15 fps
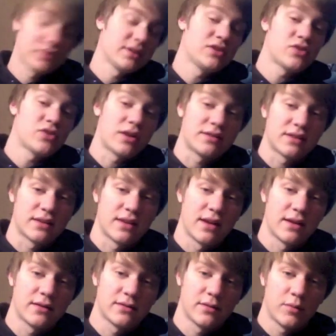interesting
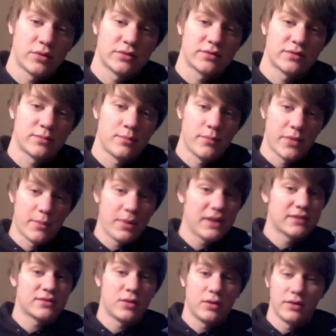thing, the
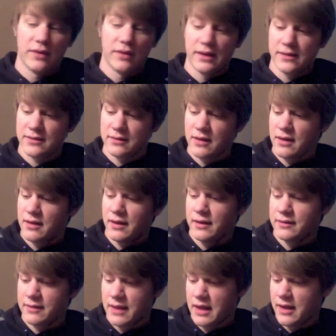biggest hole in this,
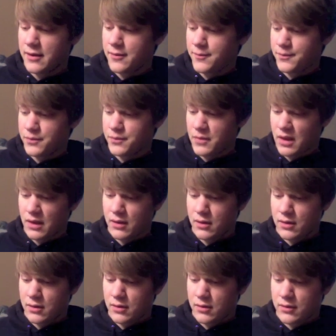is that
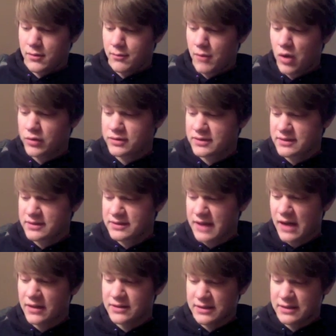most
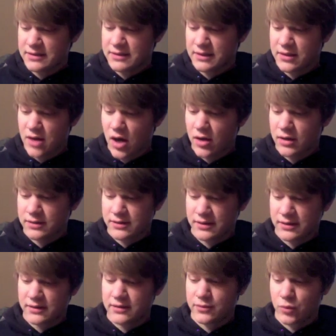skeletons and
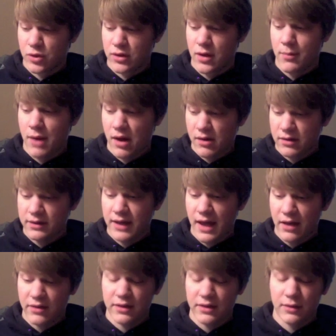carcasses were apparently
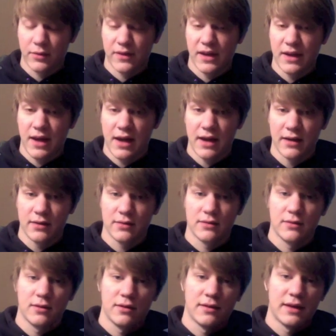healthy when they died.
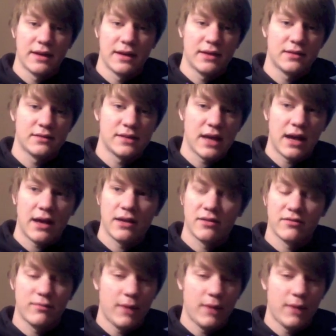They didn't die of